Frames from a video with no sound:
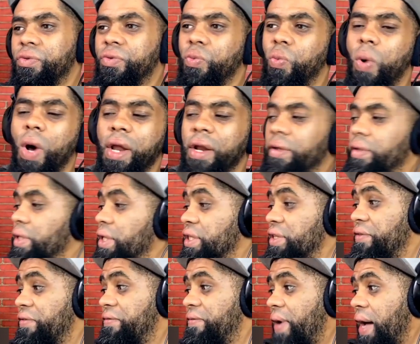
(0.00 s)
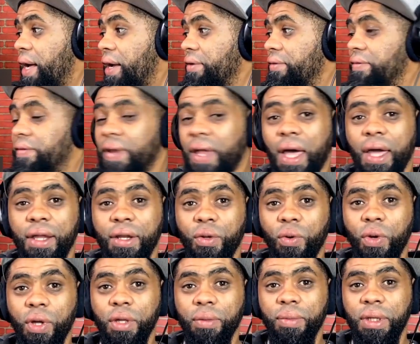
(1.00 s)
One, he's a fucking fly
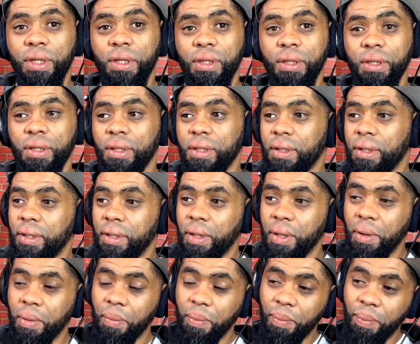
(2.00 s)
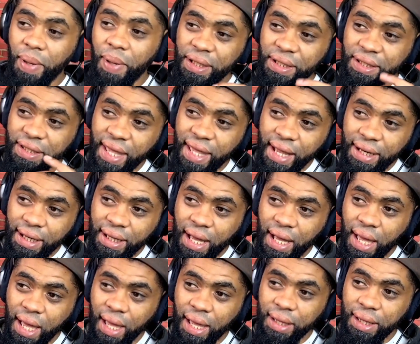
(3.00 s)
annoying me. But that
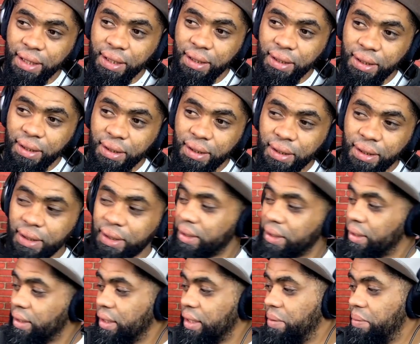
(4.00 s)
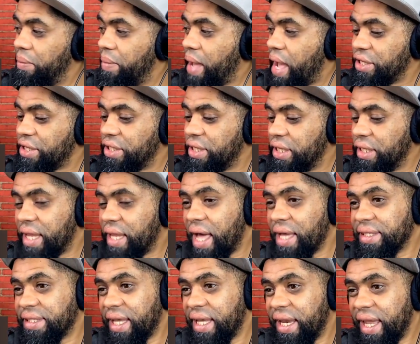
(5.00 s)
guy, imagine he
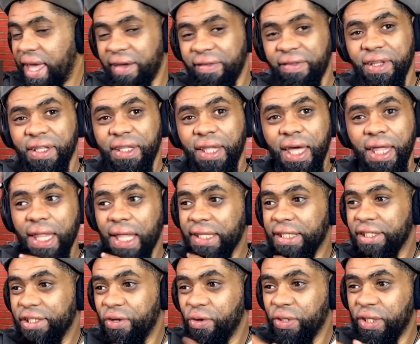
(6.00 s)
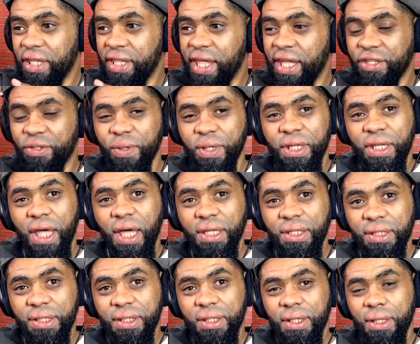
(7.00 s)
does that every day. That's his routine. That's what he
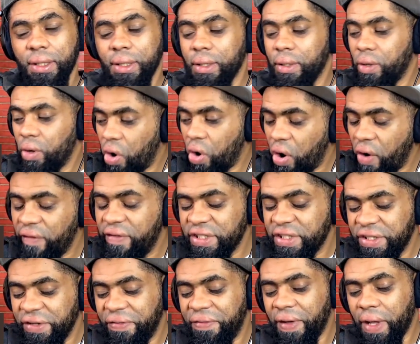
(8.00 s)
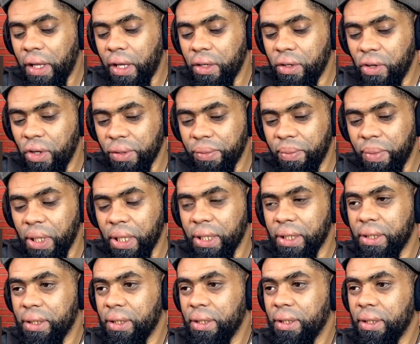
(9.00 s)
does. Obviously fucking not, but
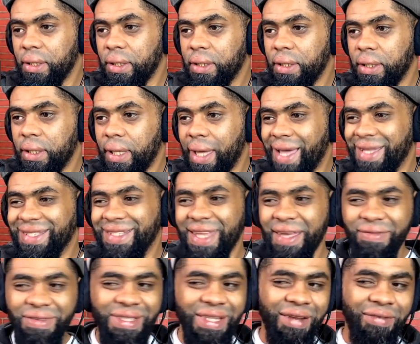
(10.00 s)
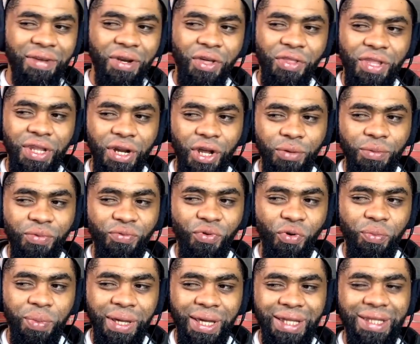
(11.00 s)
has he never driven on the road before
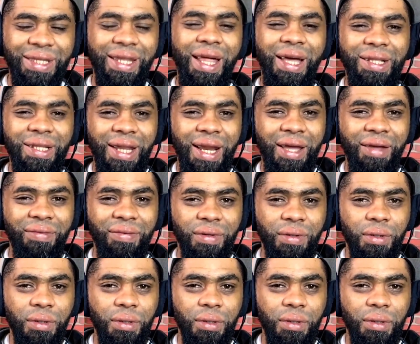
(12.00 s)
being a truck driver?